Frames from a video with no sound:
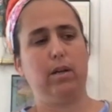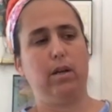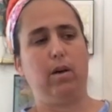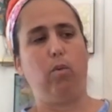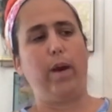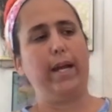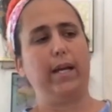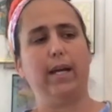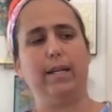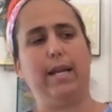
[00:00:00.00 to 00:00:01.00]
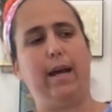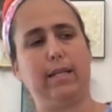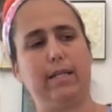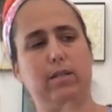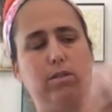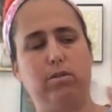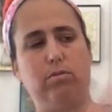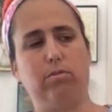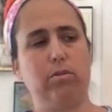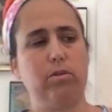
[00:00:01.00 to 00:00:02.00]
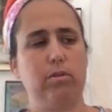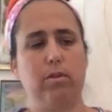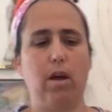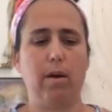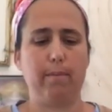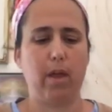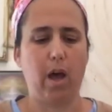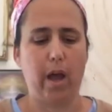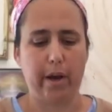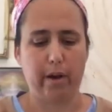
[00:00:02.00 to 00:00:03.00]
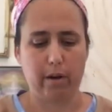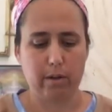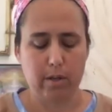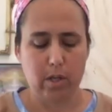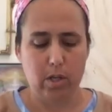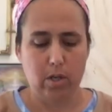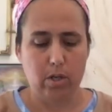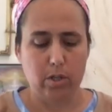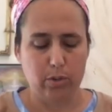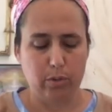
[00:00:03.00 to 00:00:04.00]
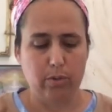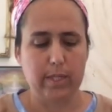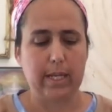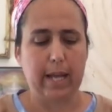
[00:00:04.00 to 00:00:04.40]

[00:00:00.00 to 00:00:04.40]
a way to connect to the higher truth and